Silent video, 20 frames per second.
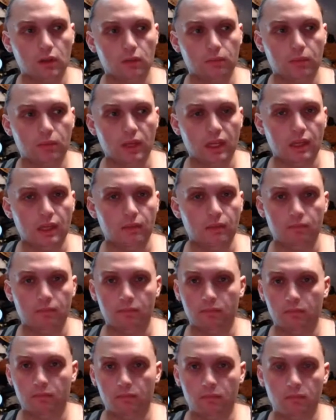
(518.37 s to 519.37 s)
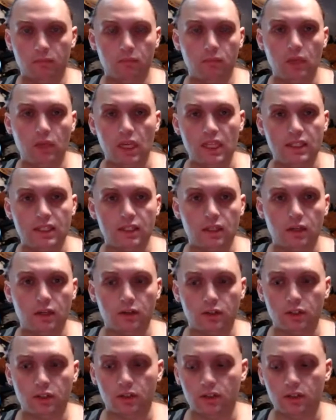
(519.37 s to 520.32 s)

But it's their